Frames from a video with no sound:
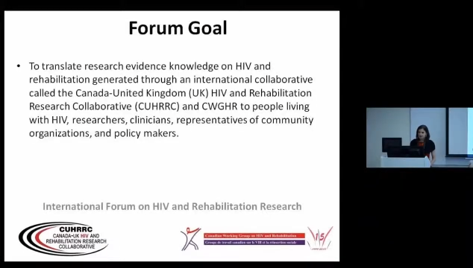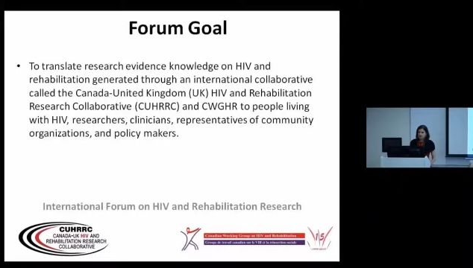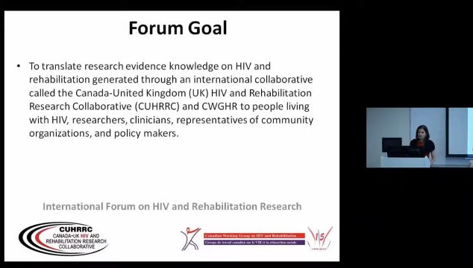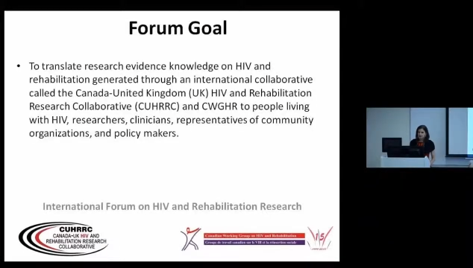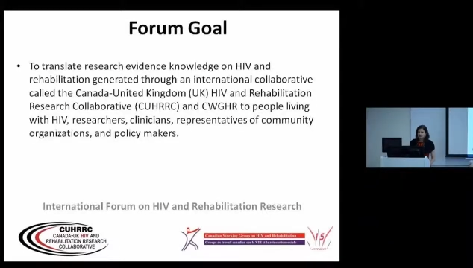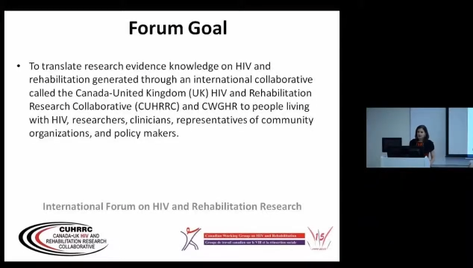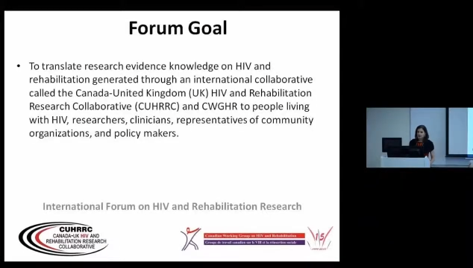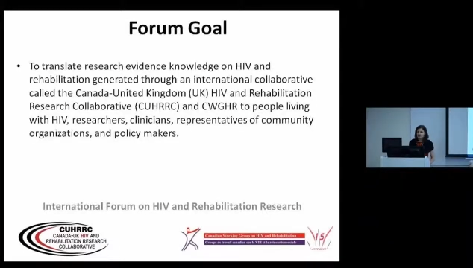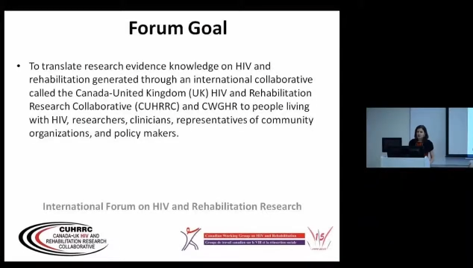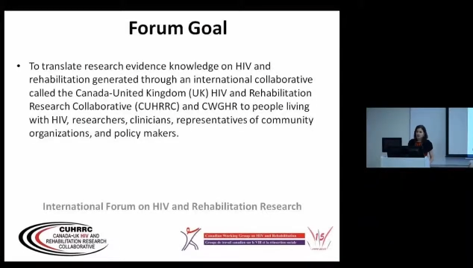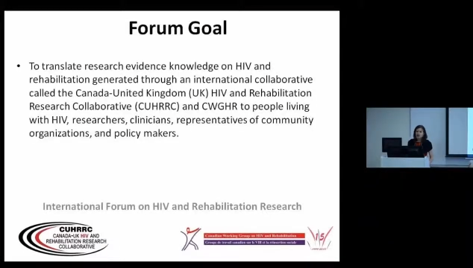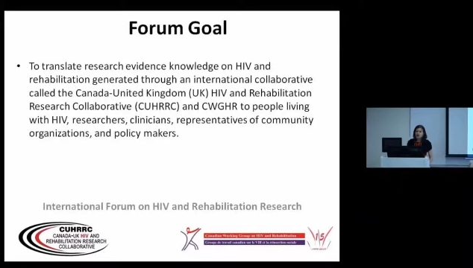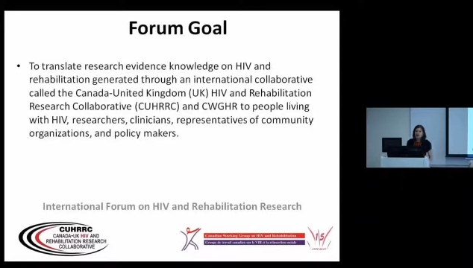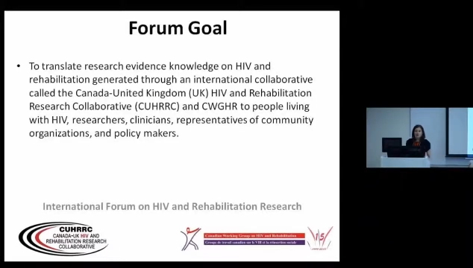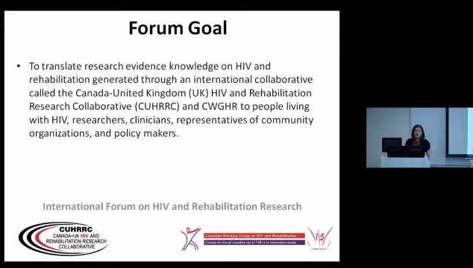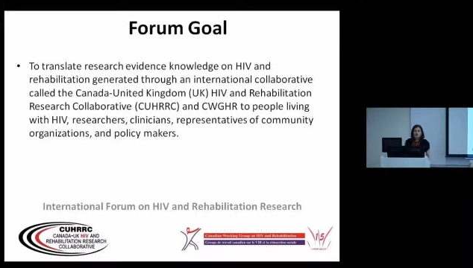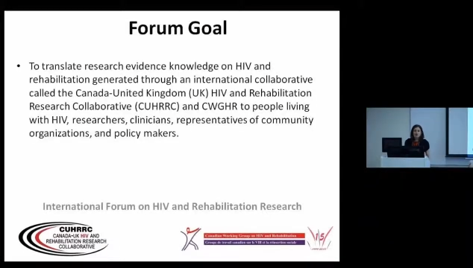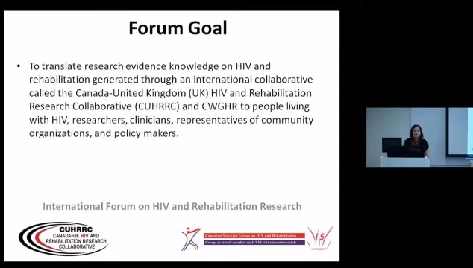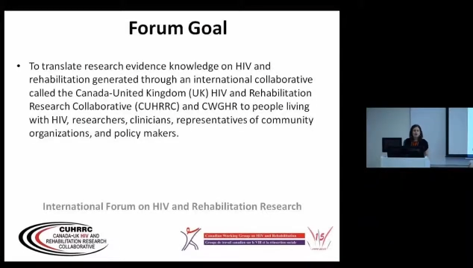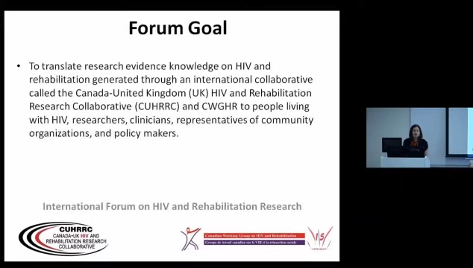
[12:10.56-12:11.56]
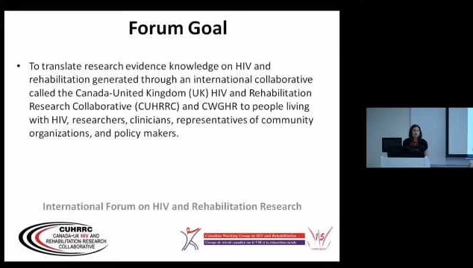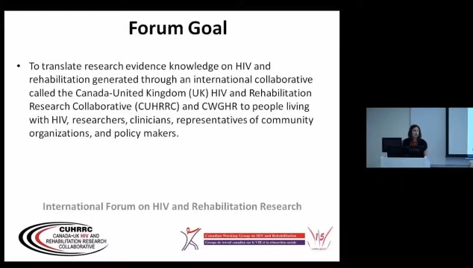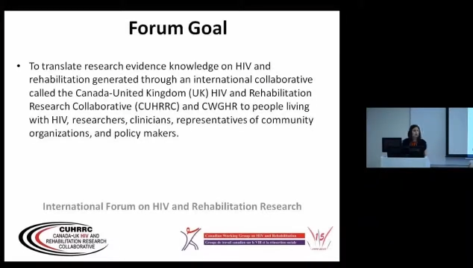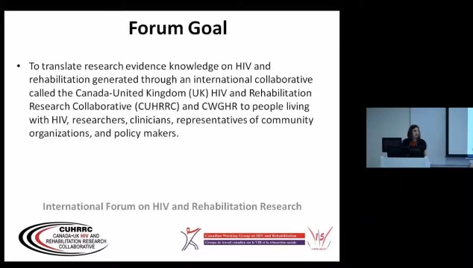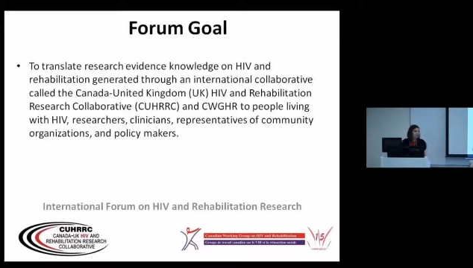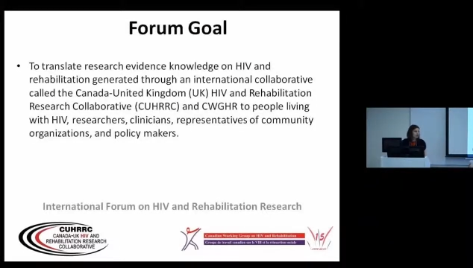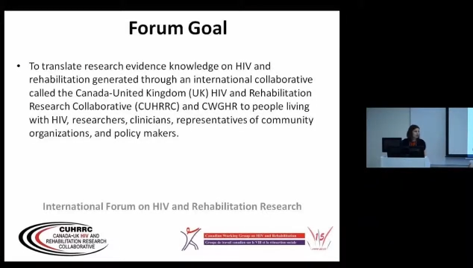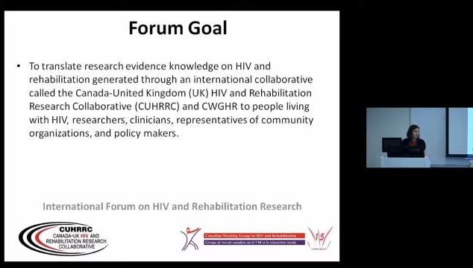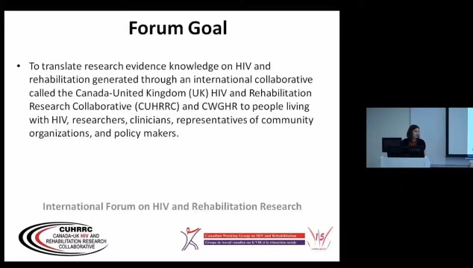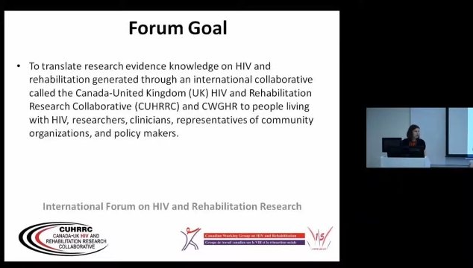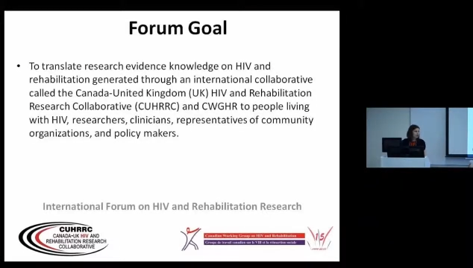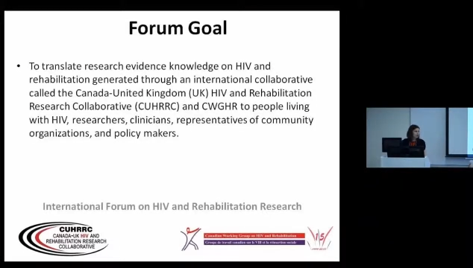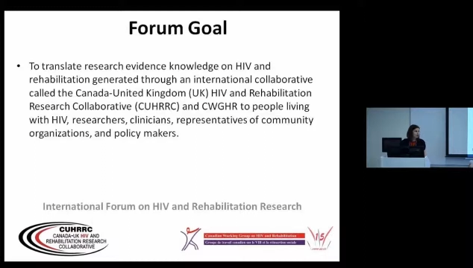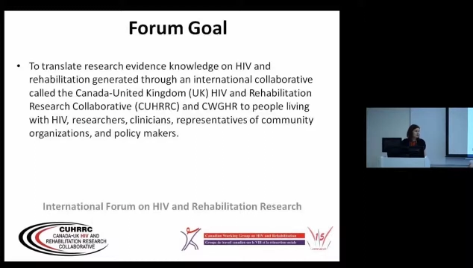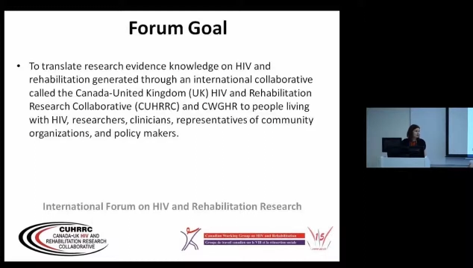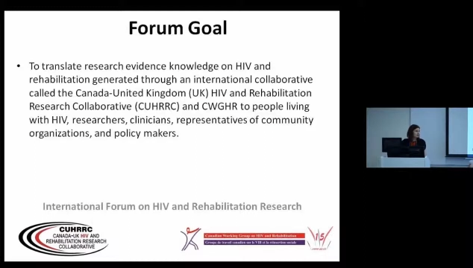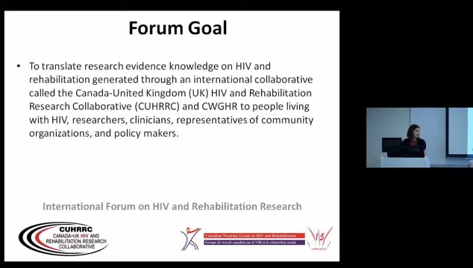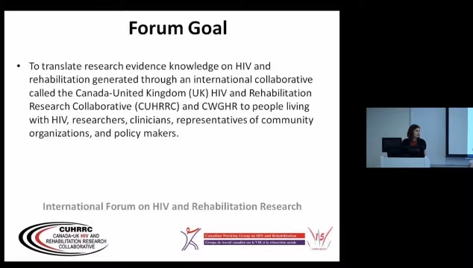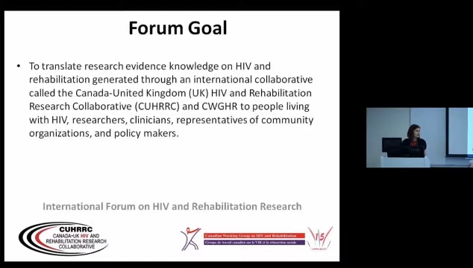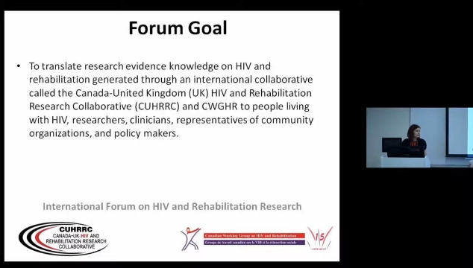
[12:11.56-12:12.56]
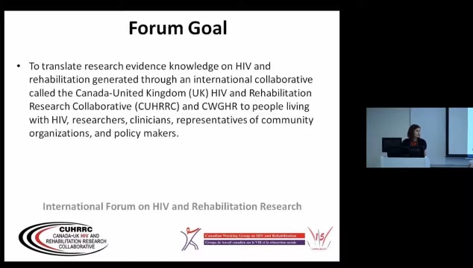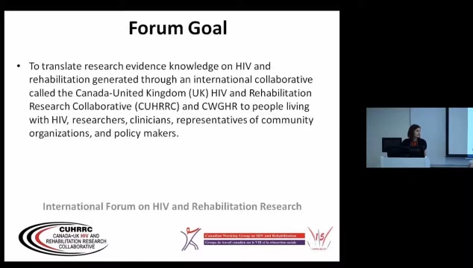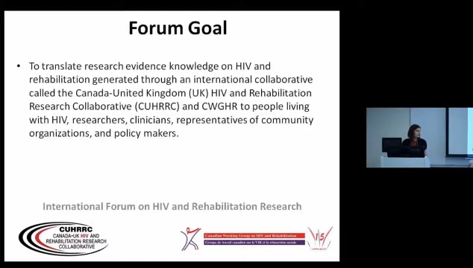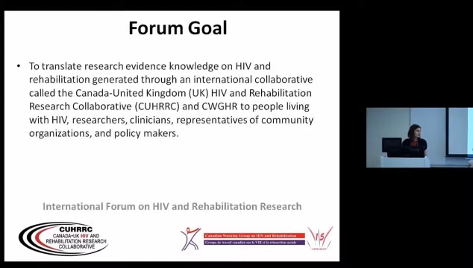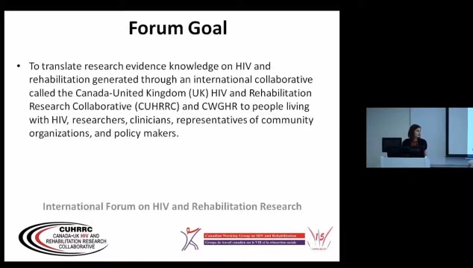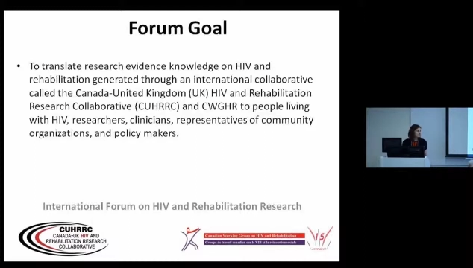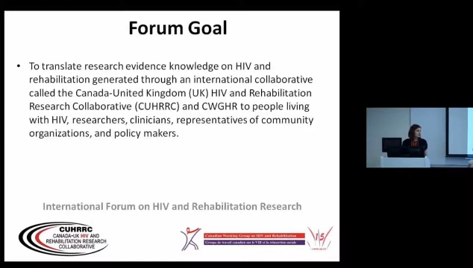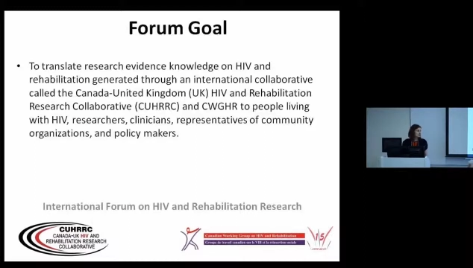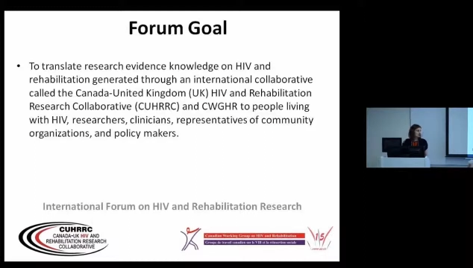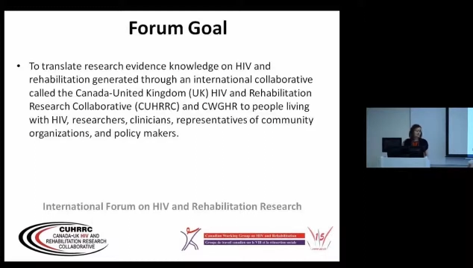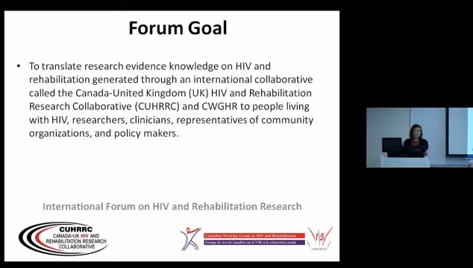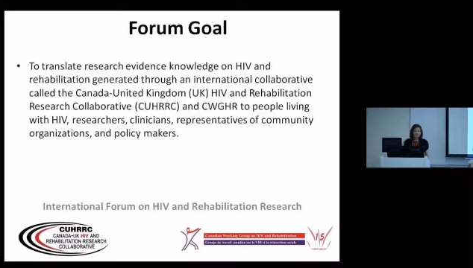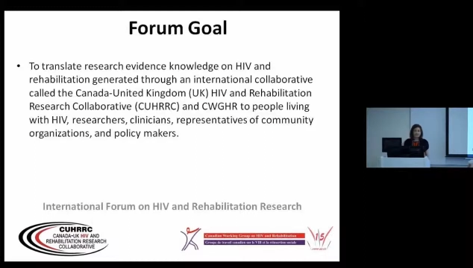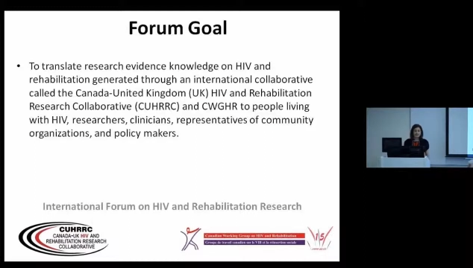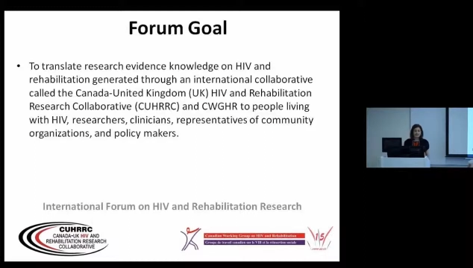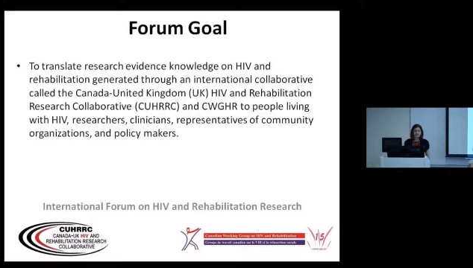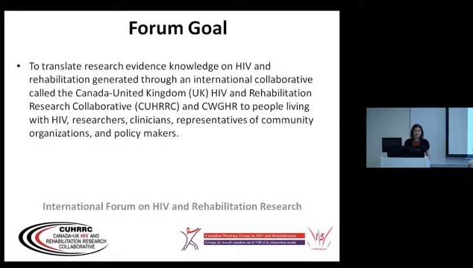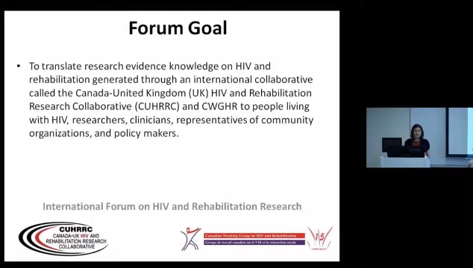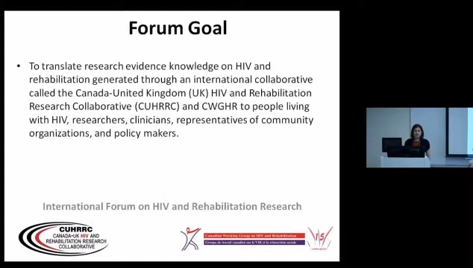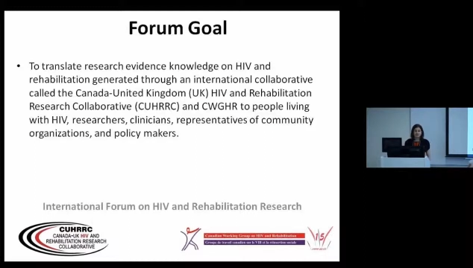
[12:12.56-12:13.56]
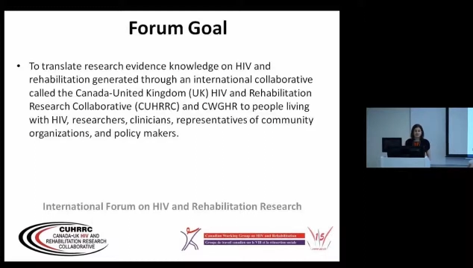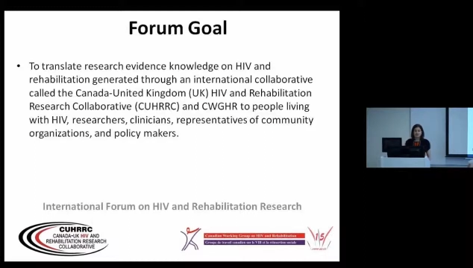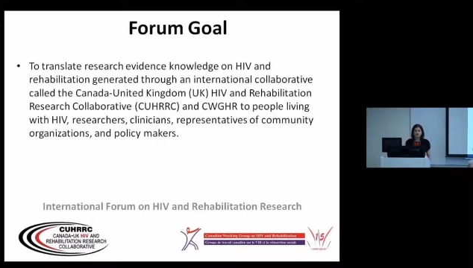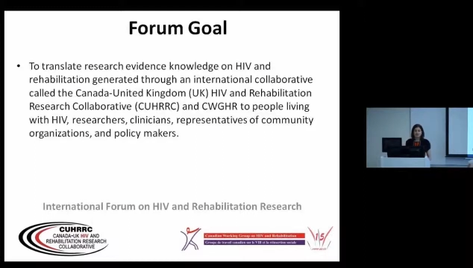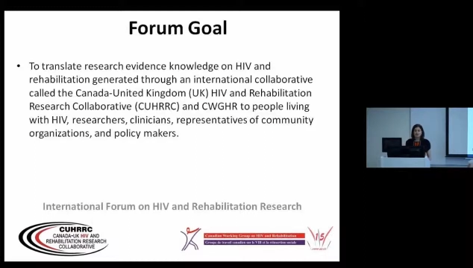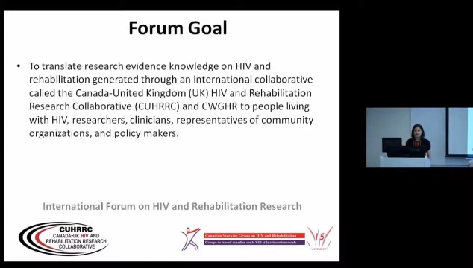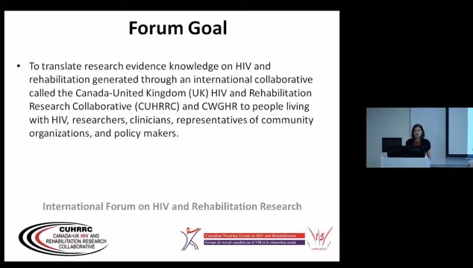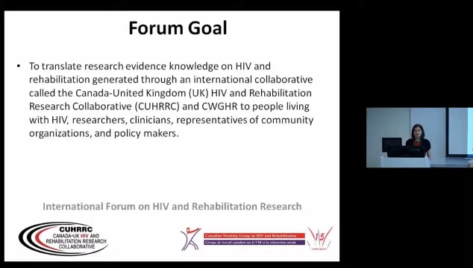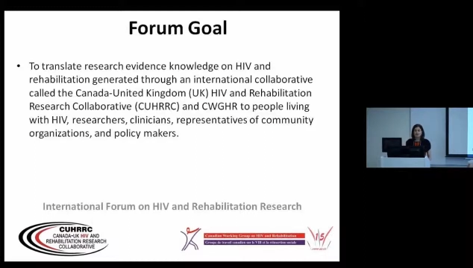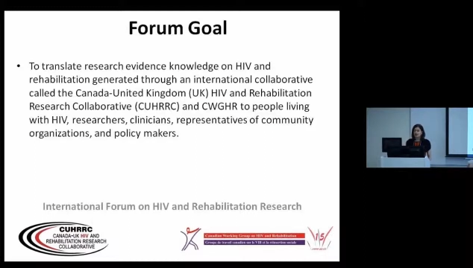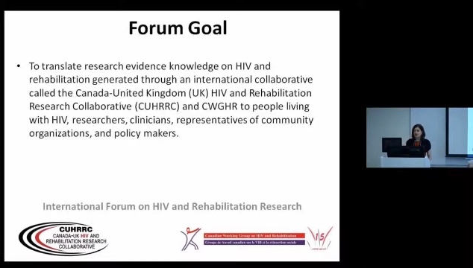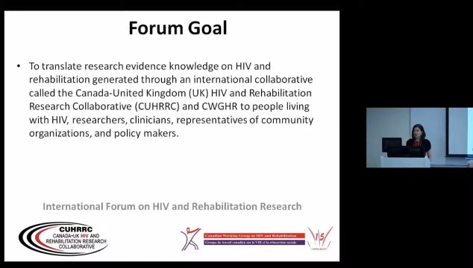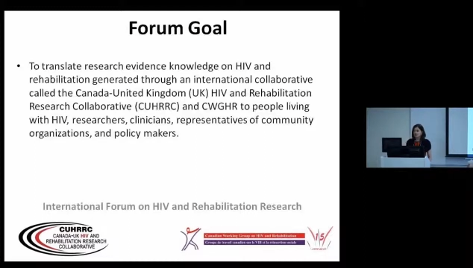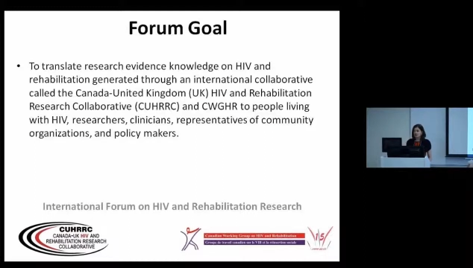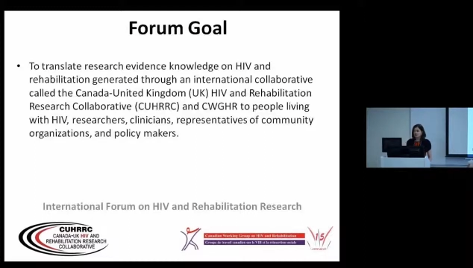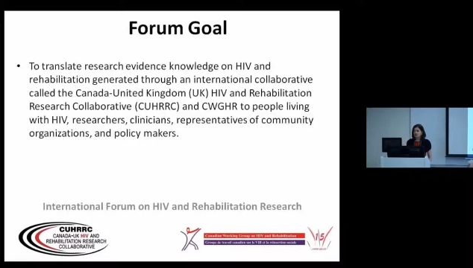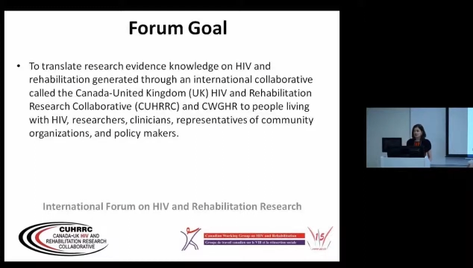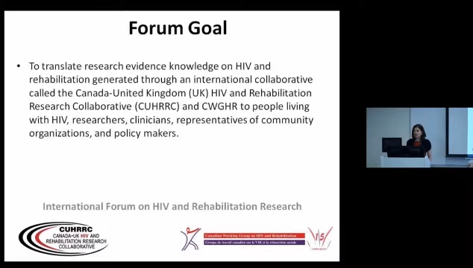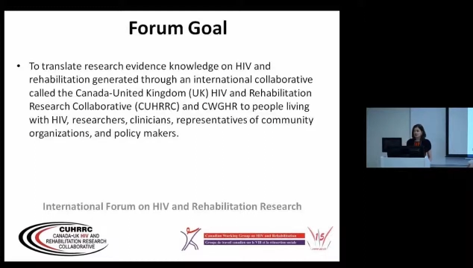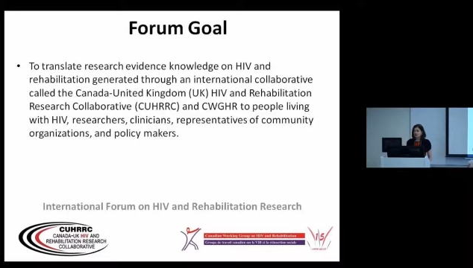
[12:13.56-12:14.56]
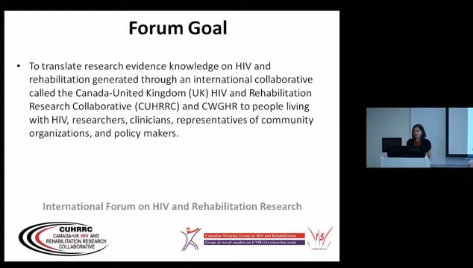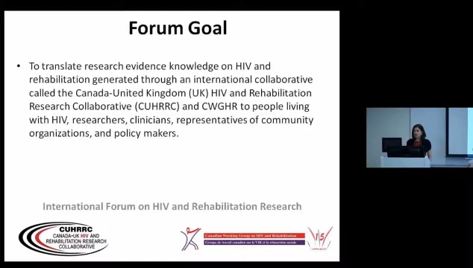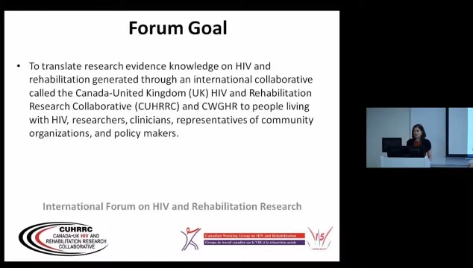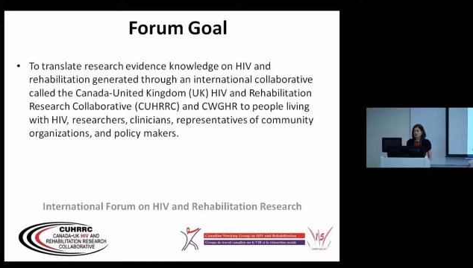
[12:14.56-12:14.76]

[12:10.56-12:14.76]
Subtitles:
(no speaker visible)